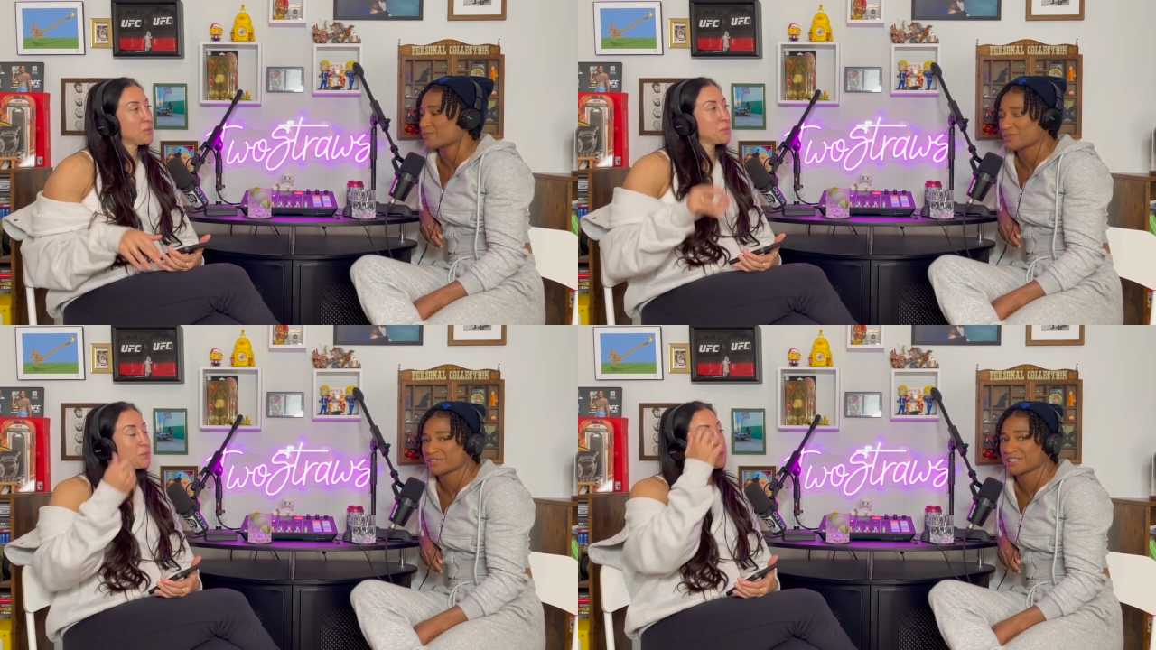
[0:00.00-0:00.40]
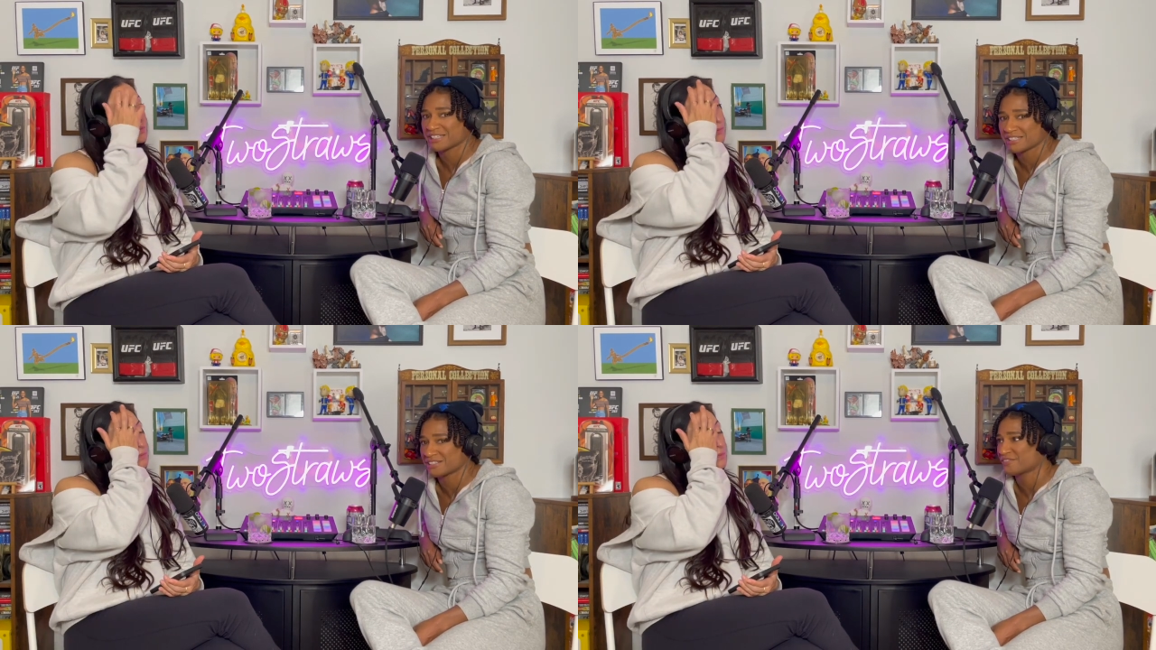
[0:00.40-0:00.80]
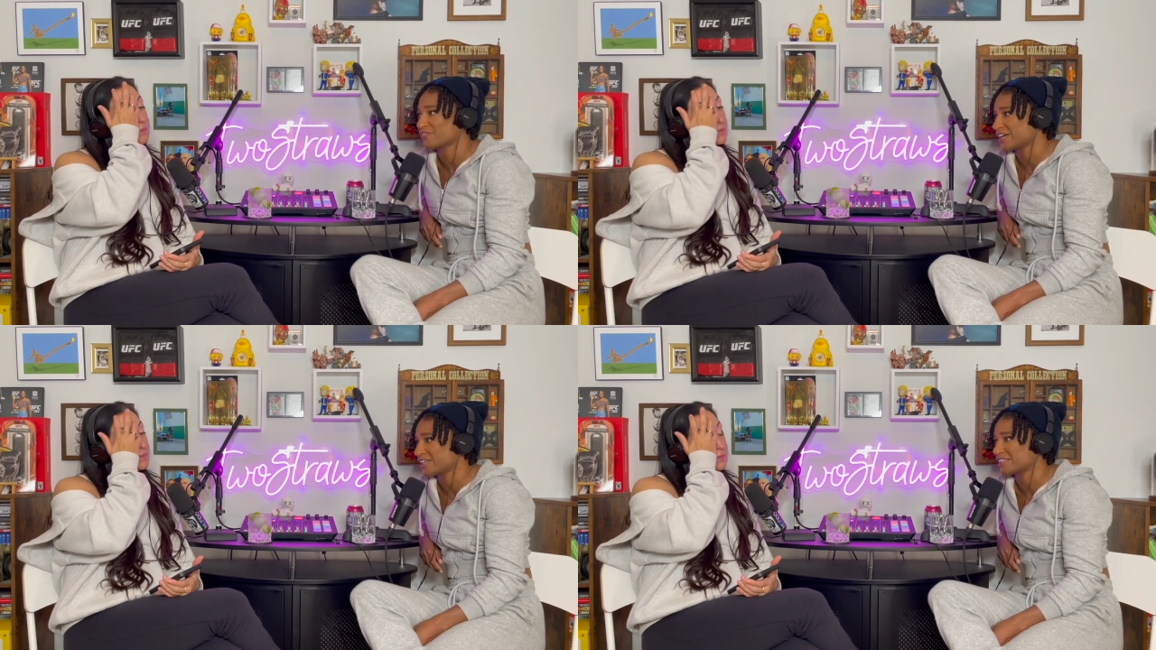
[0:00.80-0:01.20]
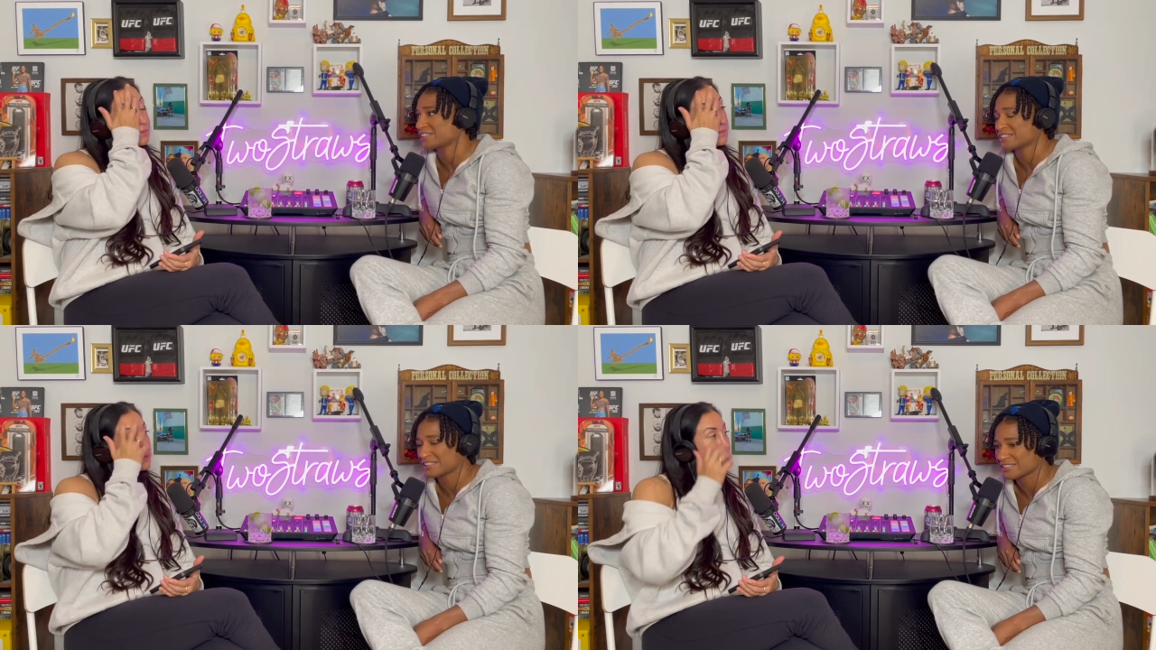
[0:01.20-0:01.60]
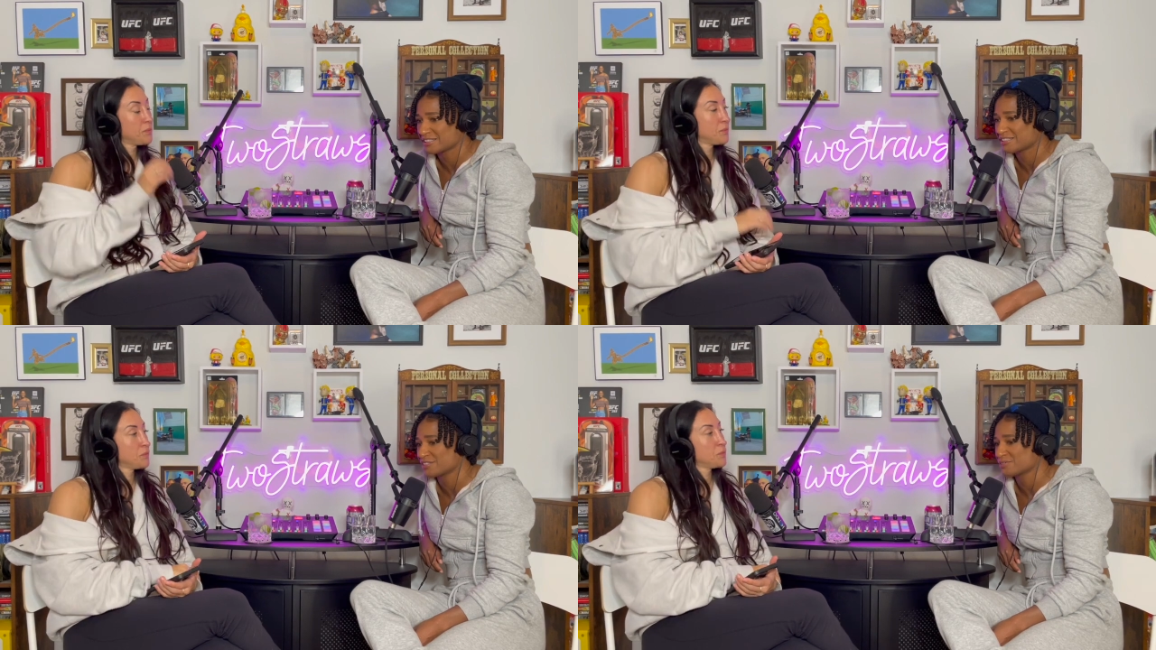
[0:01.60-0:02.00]
Speaker 1: We're addicted to fighting,
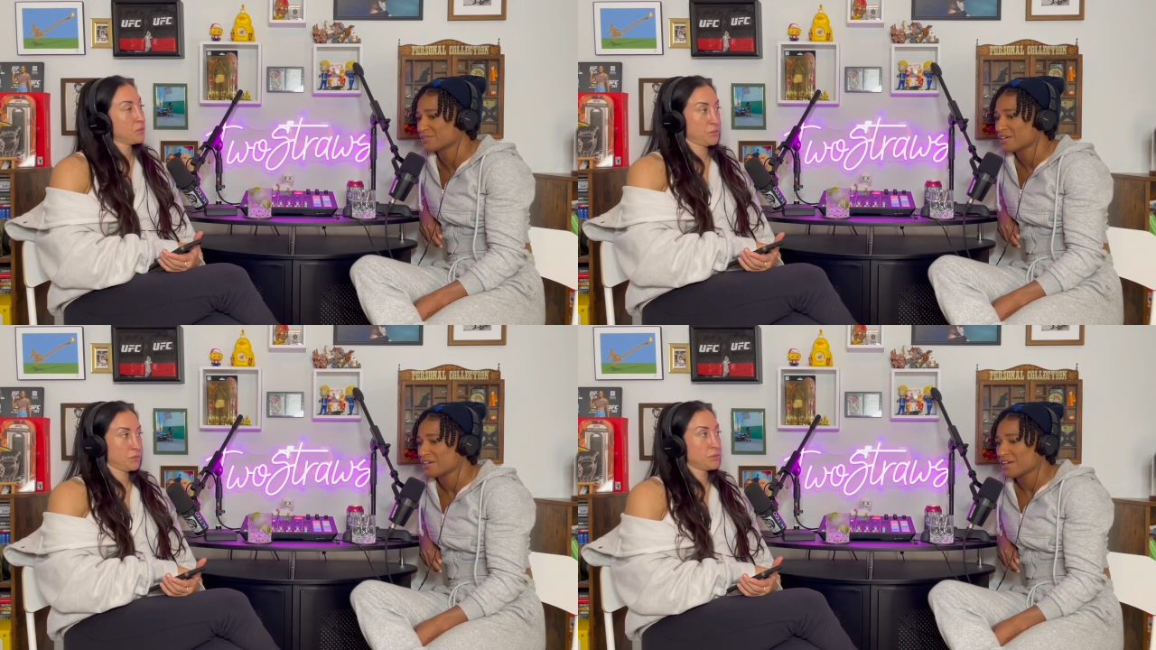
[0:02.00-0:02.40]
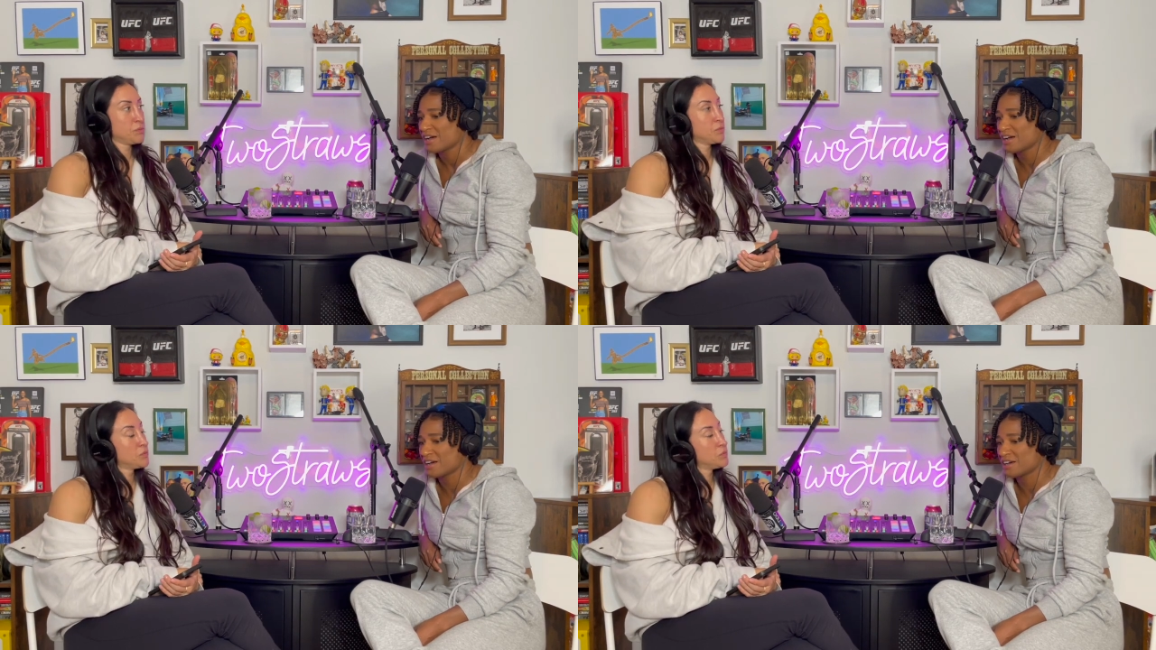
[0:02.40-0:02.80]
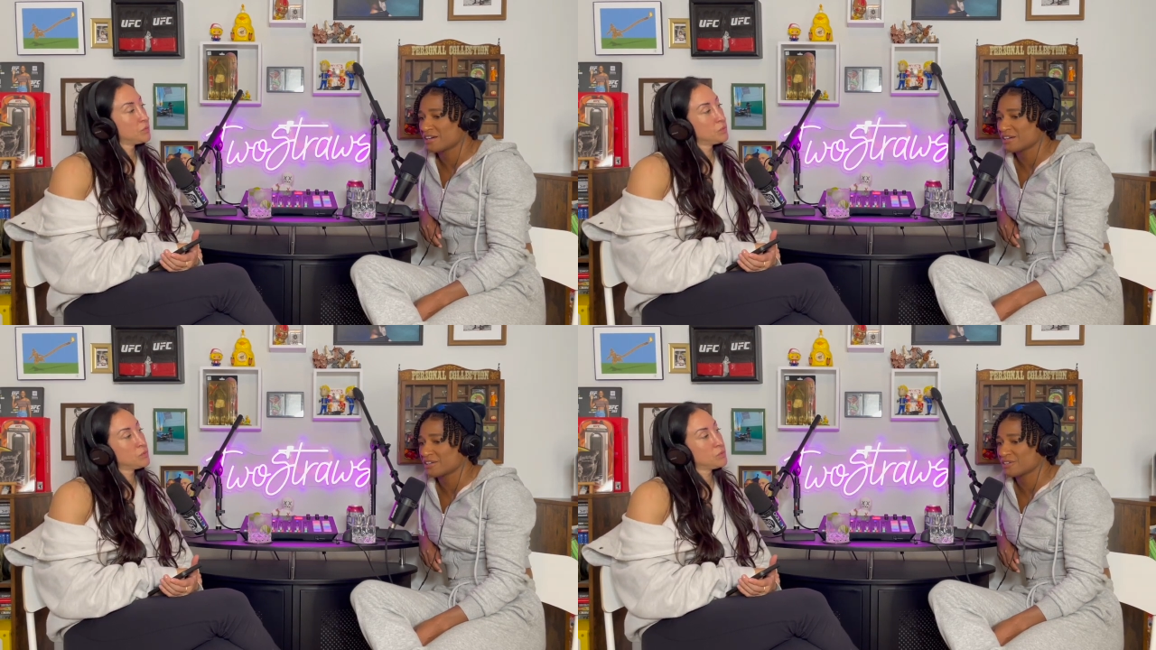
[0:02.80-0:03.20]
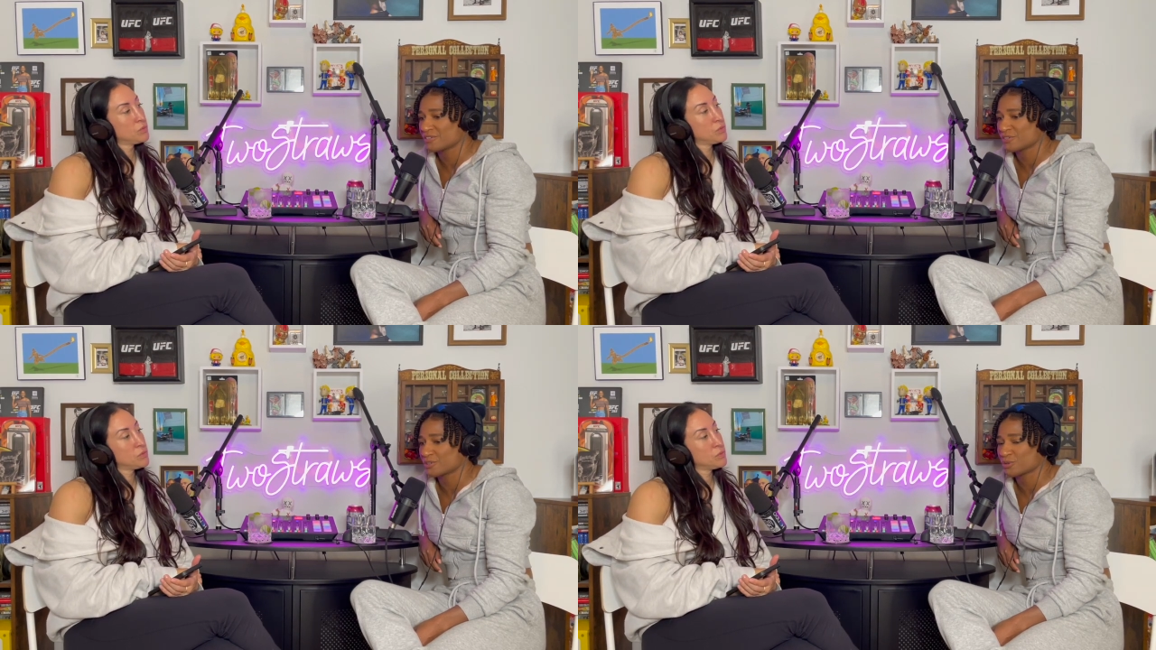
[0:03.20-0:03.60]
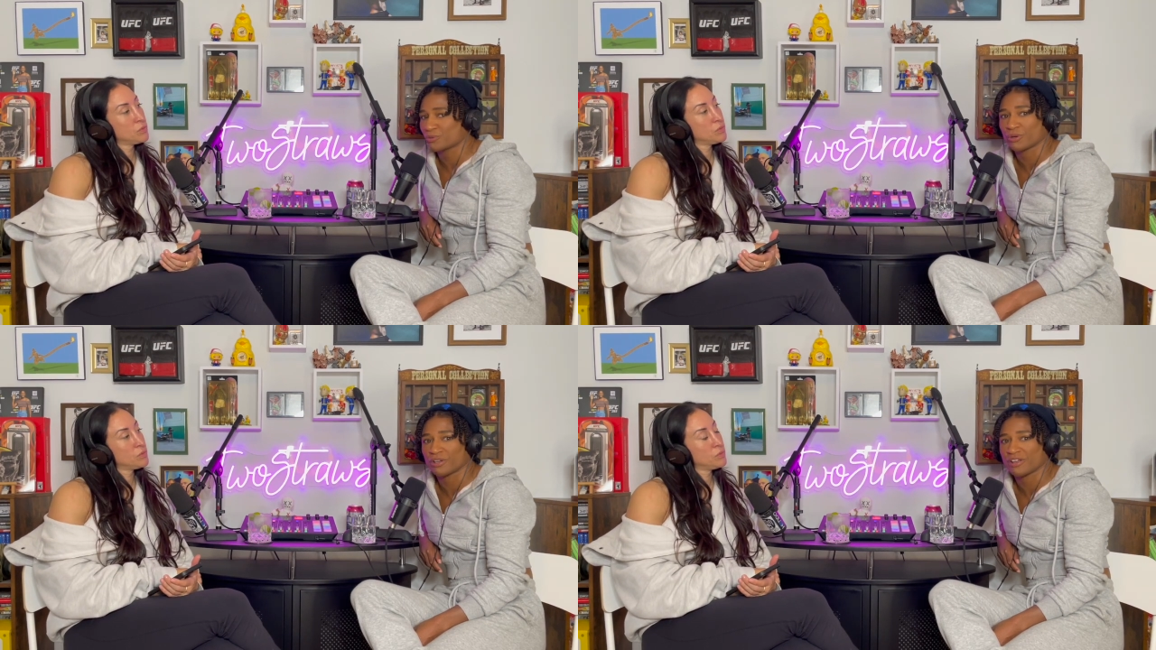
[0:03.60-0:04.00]
addicted to uh, the
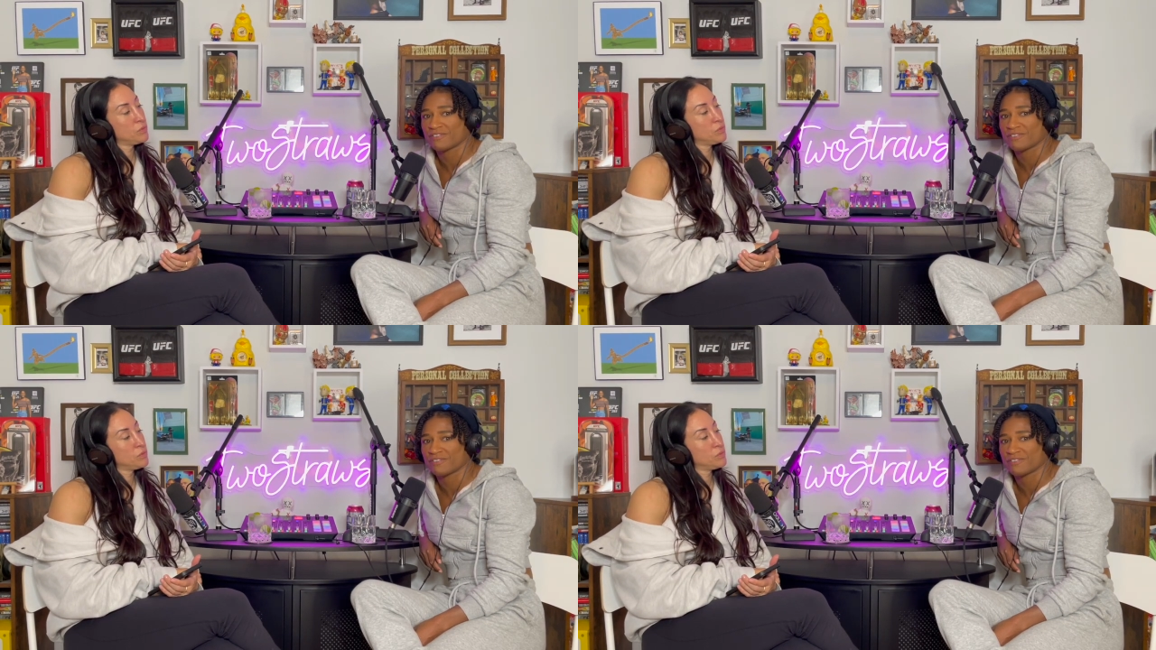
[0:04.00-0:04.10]
thrill of